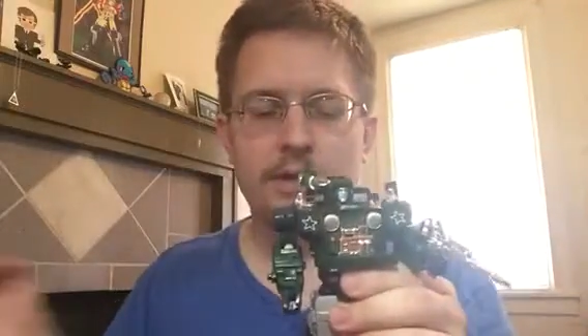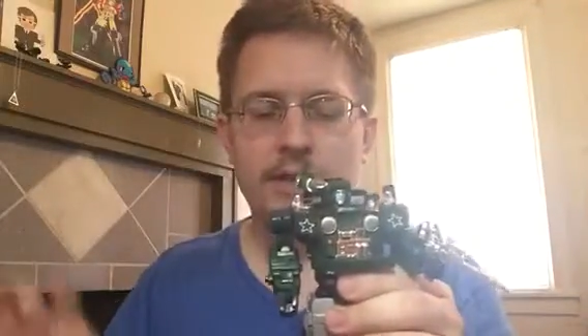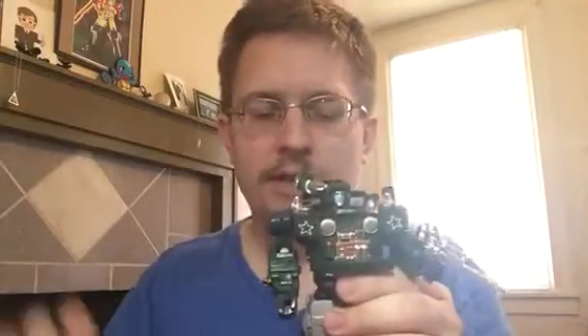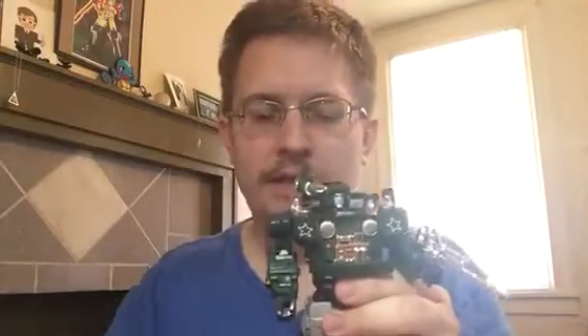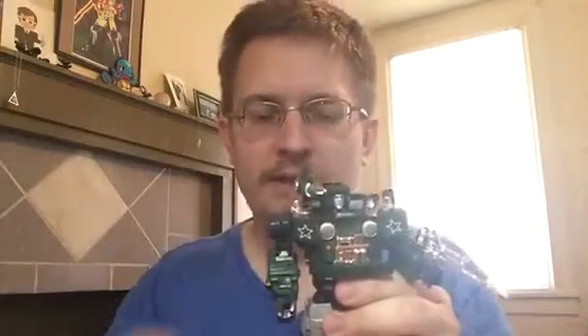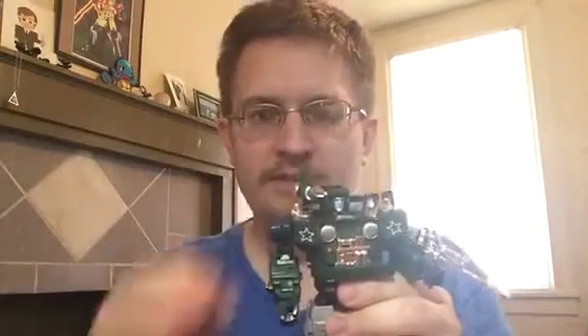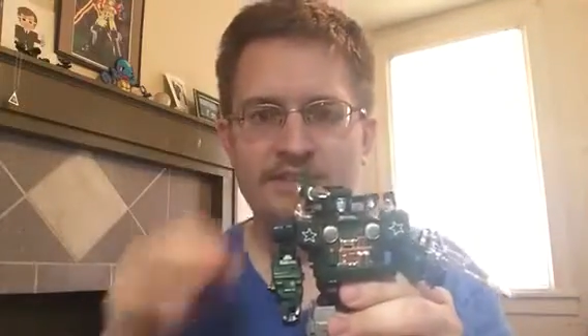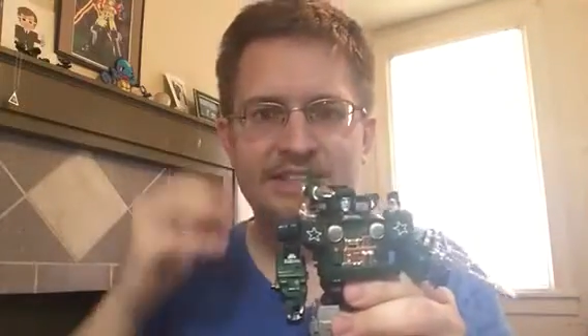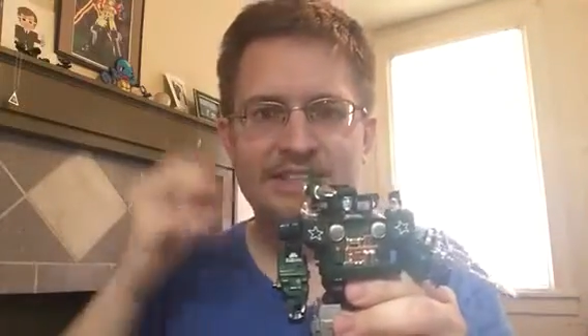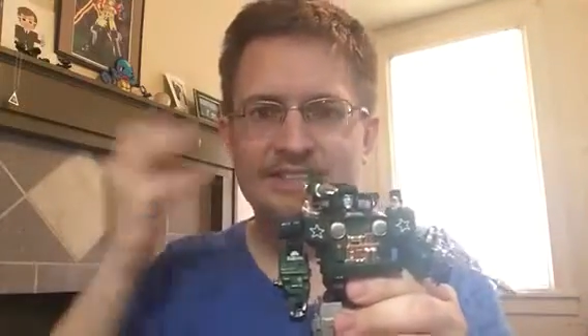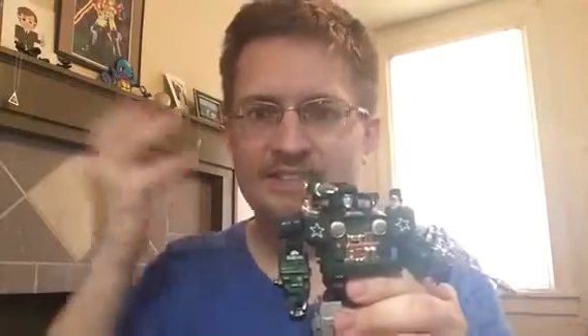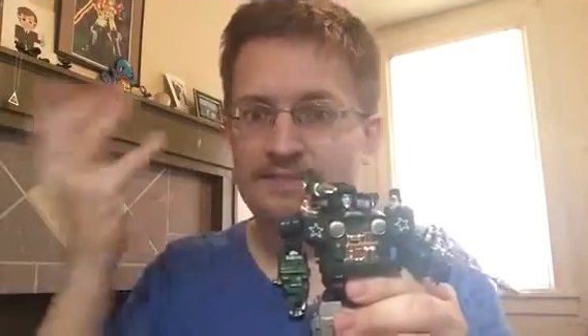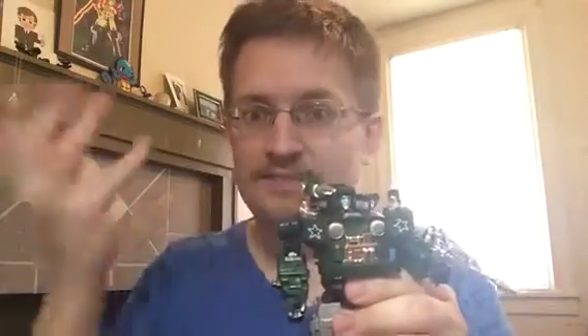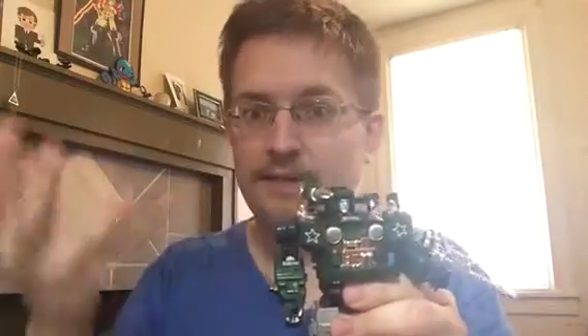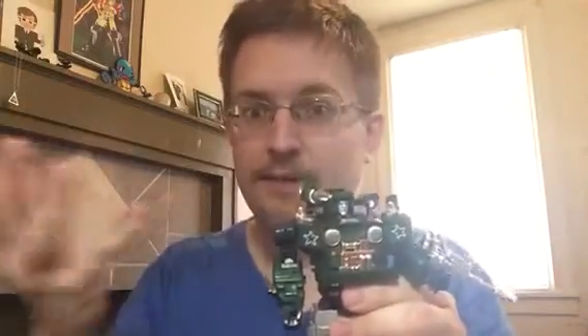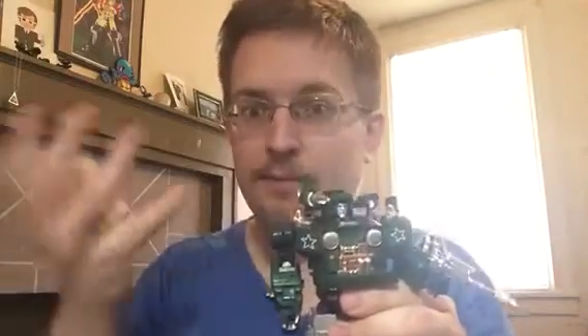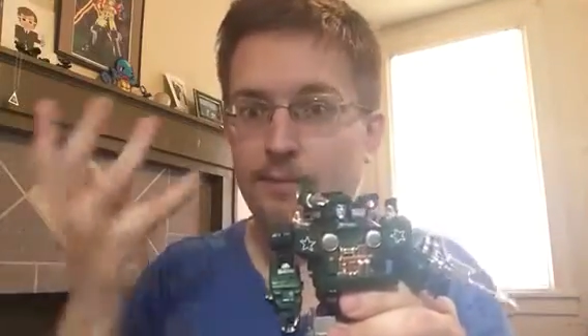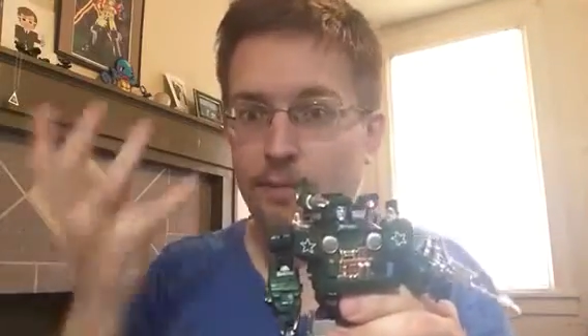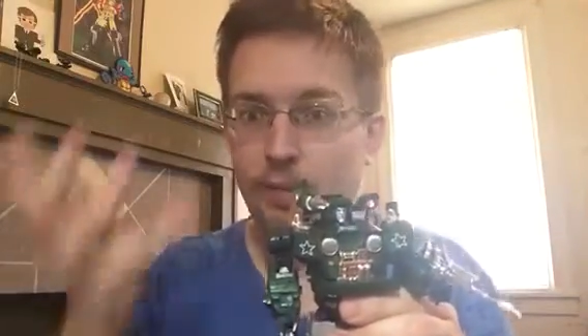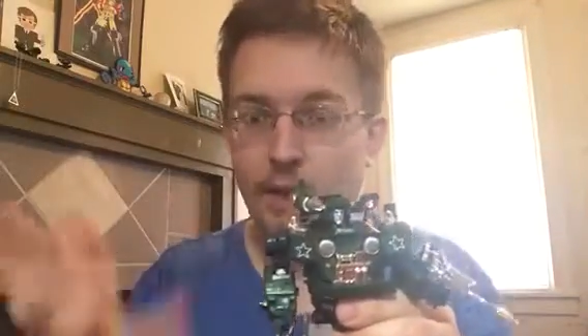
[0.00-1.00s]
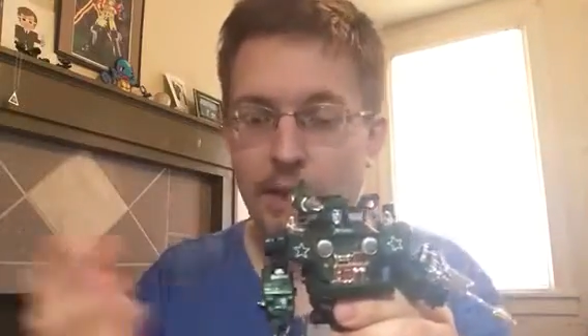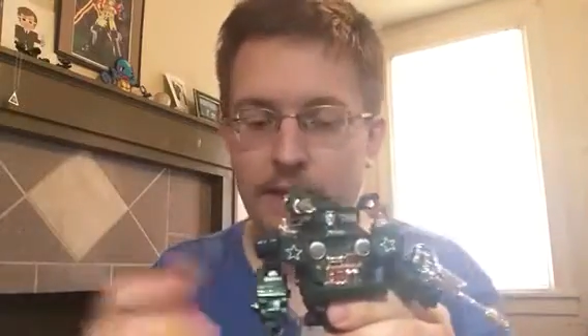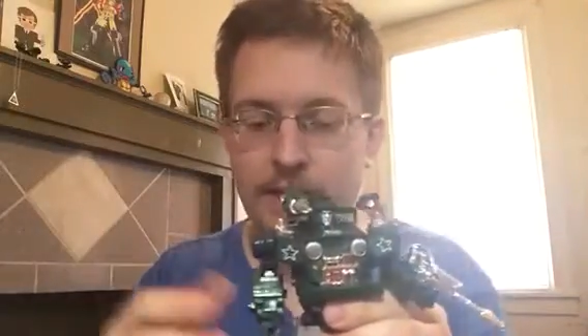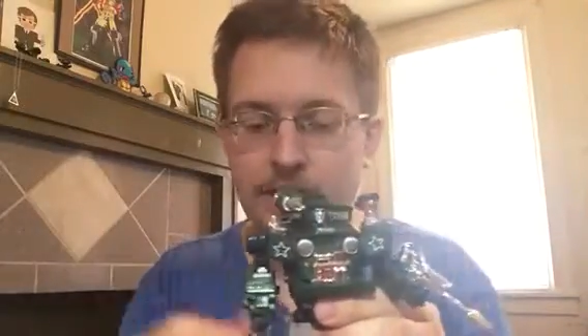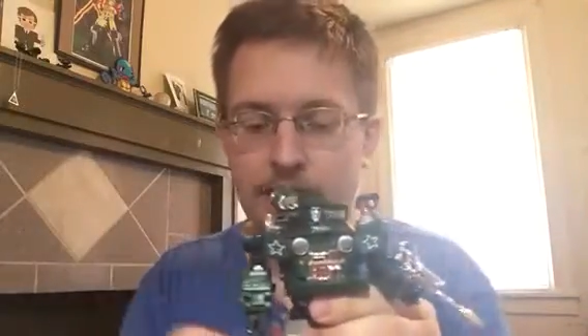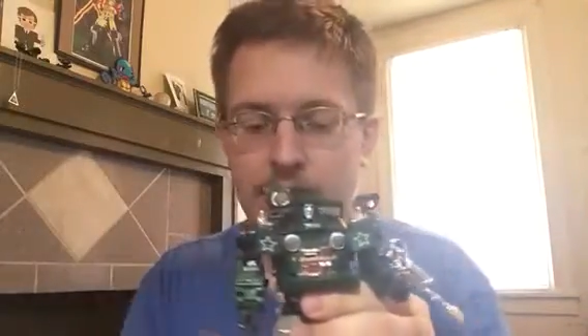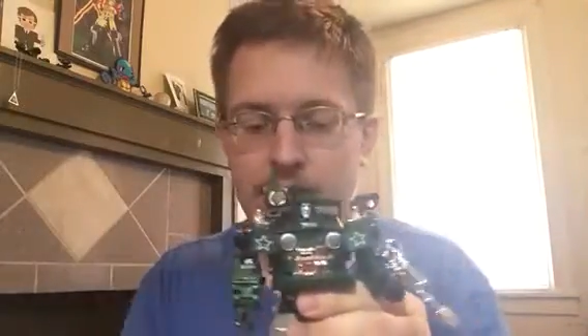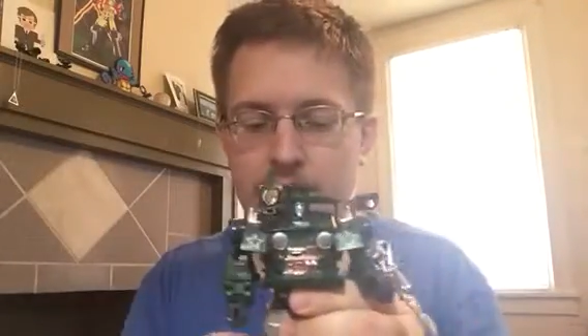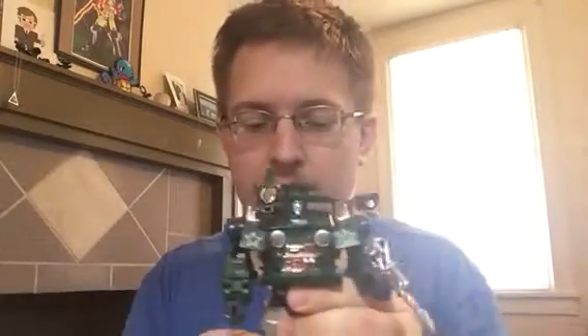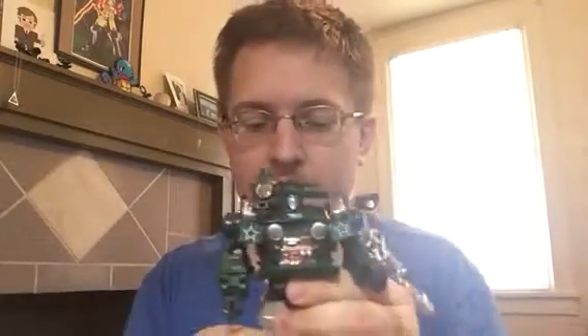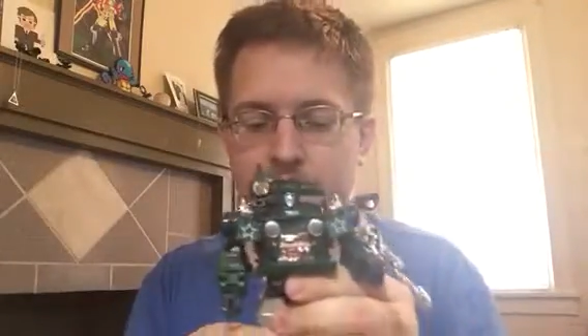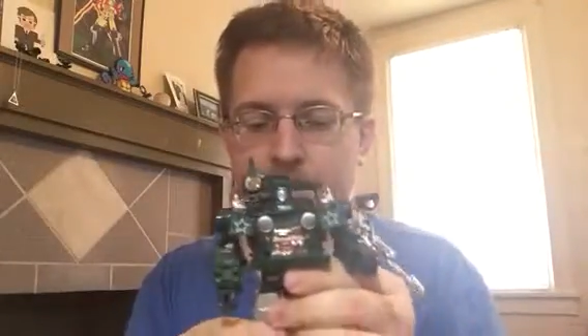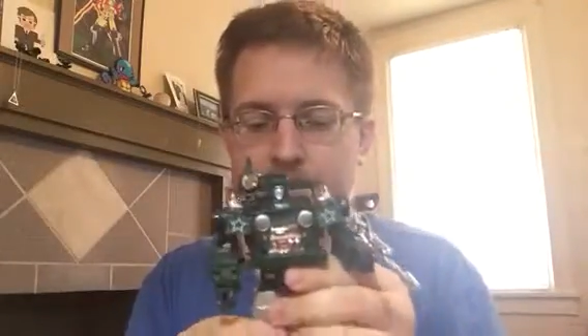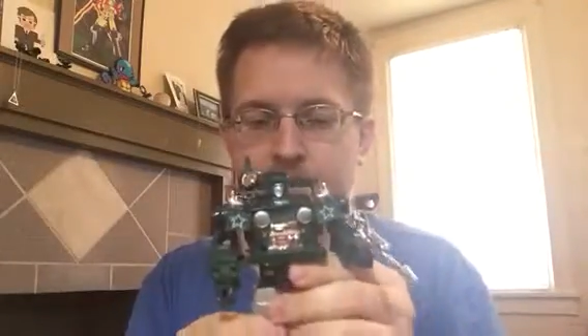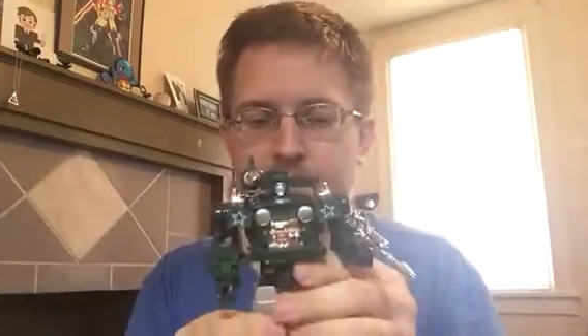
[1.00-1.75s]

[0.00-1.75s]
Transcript: against in some way